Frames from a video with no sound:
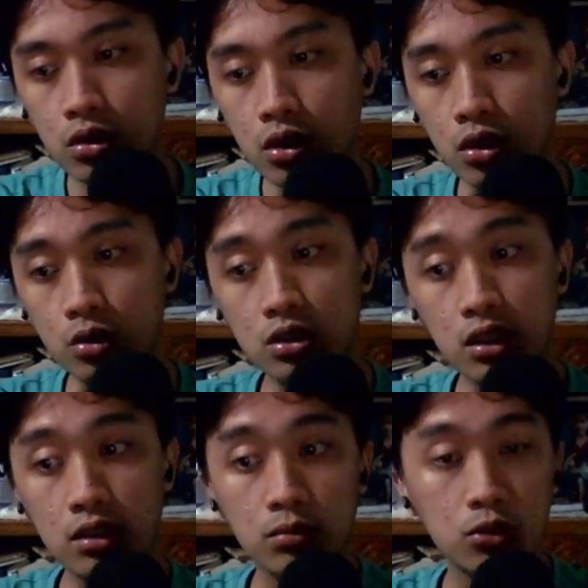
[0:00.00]
auto
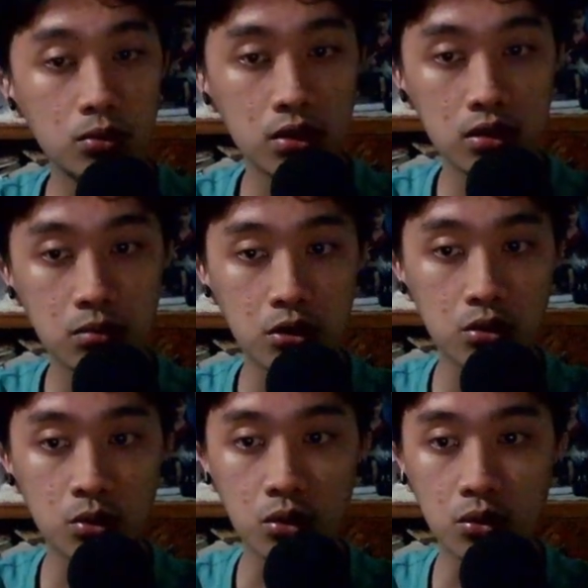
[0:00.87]
sell them too much,
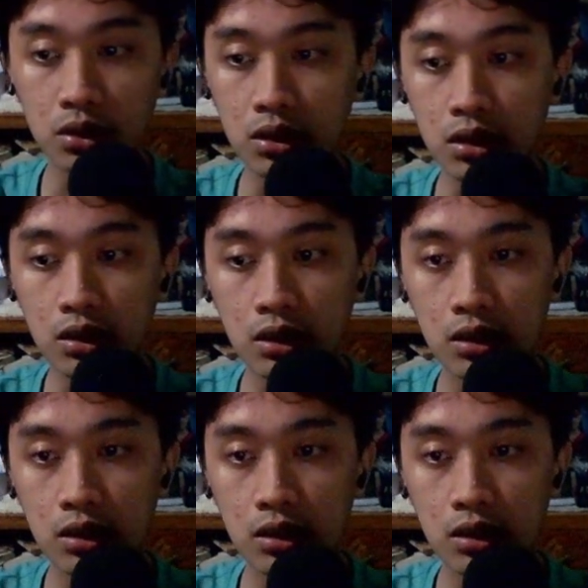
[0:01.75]
because we don't really